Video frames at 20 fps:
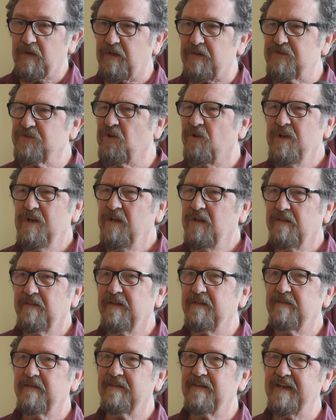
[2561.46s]
So
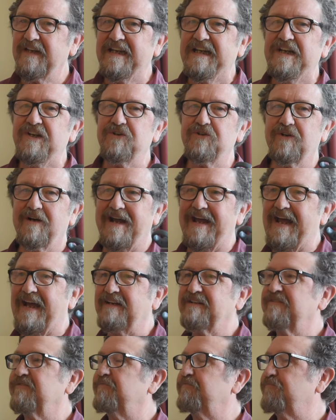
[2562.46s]
the
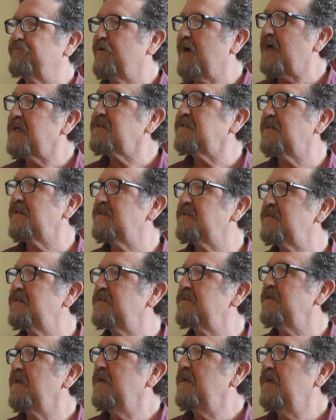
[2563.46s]
interactive process
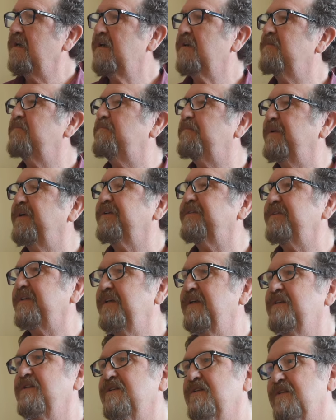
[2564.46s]
is built
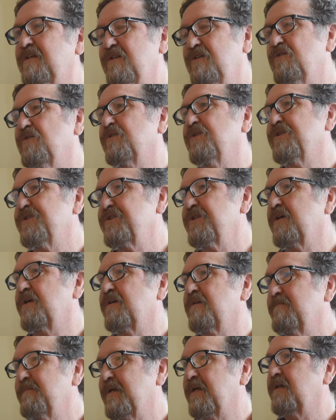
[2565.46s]
into the
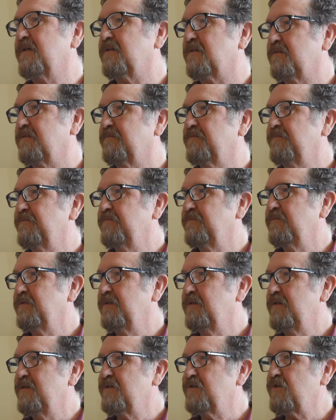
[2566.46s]
Yogācāra model.
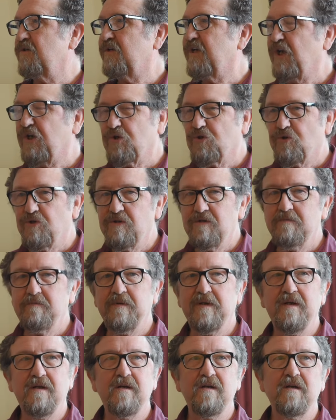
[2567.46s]
So it couldn't
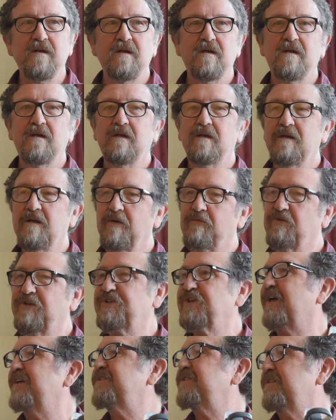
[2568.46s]
be a
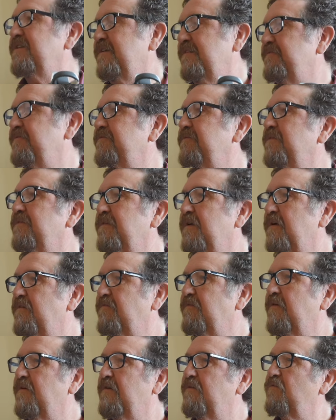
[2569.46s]
rejection of
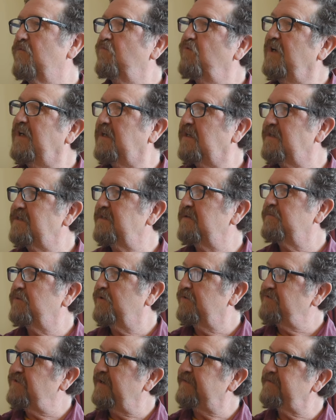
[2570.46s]
realism or a
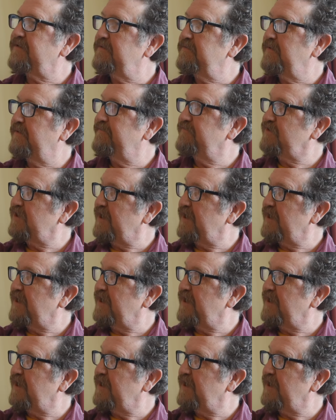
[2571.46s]
rejection of